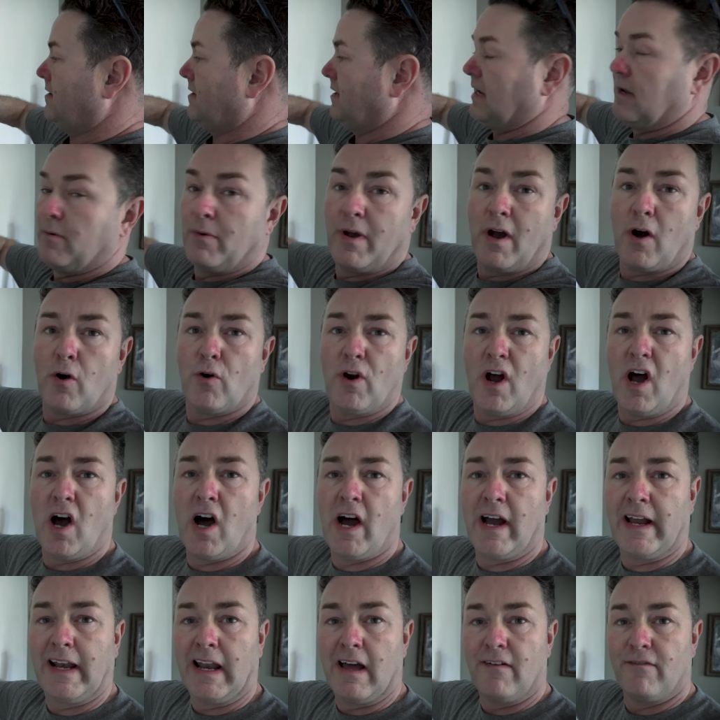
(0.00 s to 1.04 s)
here we are at
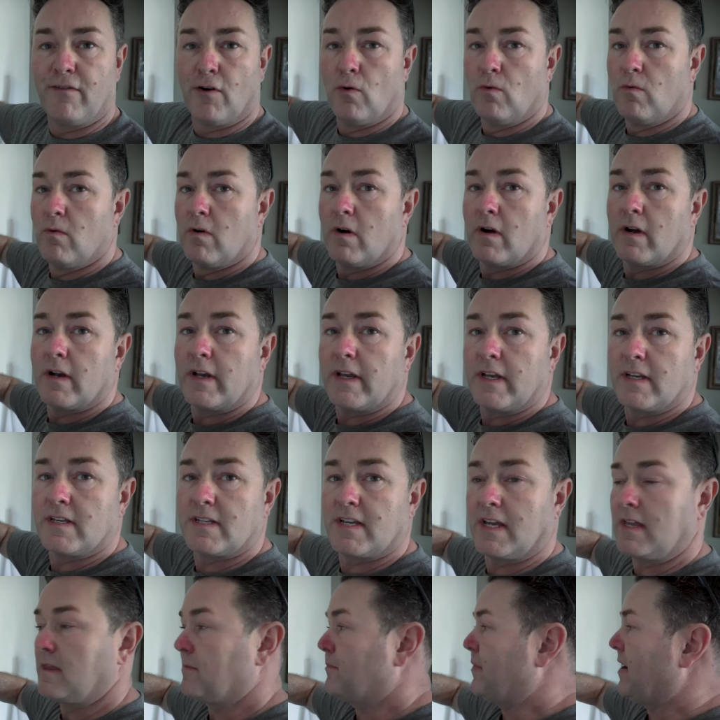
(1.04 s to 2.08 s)
eye level. You
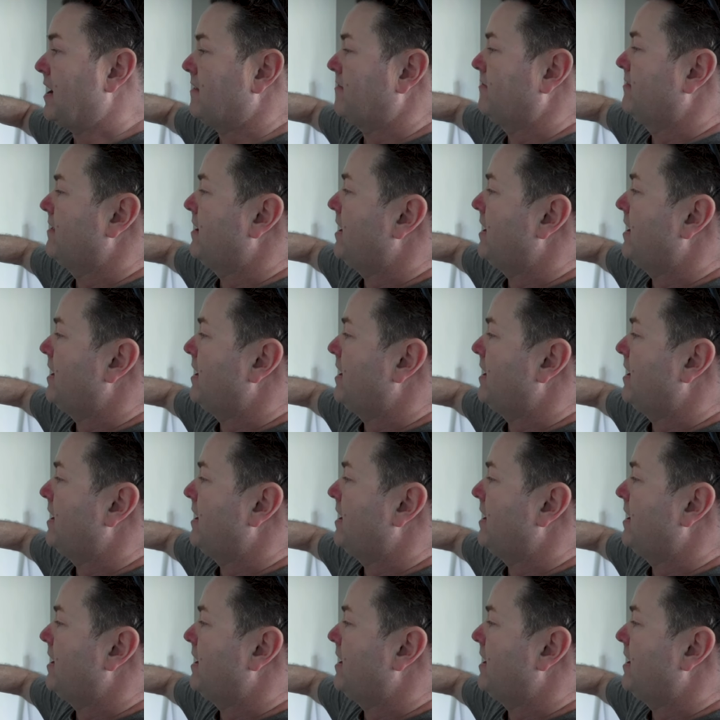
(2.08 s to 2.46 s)
see the pattern